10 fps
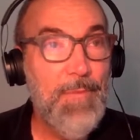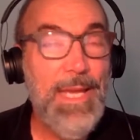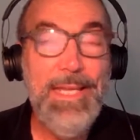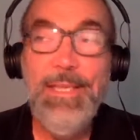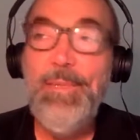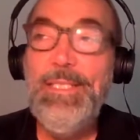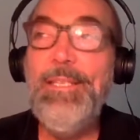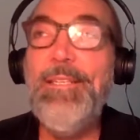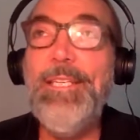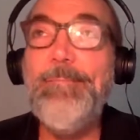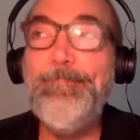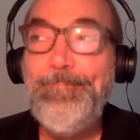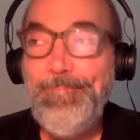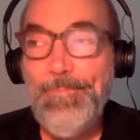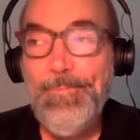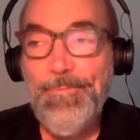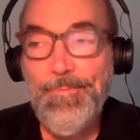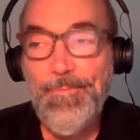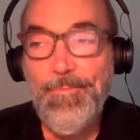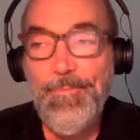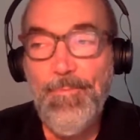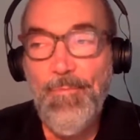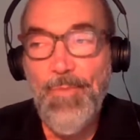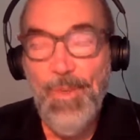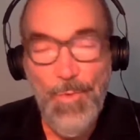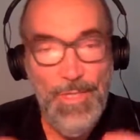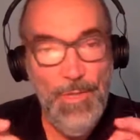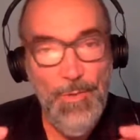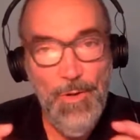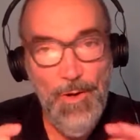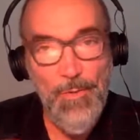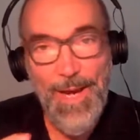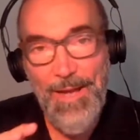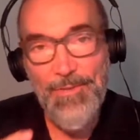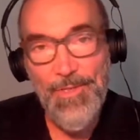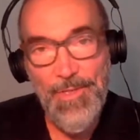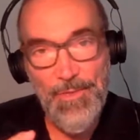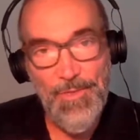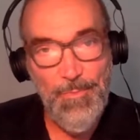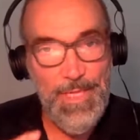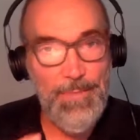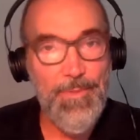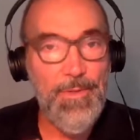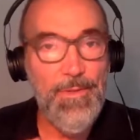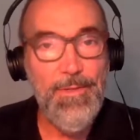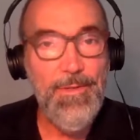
And let me tell you, when you are around those people,